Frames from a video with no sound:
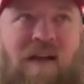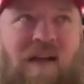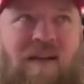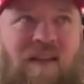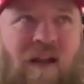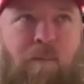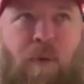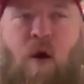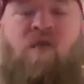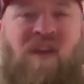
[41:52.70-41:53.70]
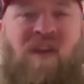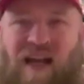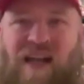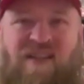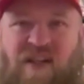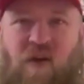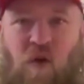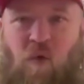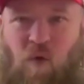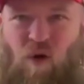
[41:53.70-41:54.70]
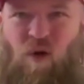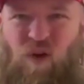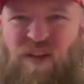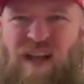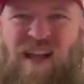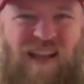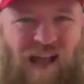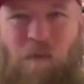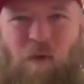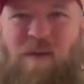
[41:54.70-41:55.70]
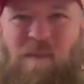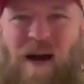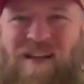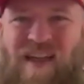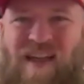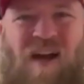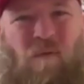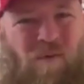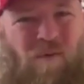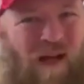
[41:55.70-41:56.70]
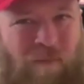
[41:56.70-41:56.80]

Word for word: in the perfect ideal world, I wouldn't mind that with my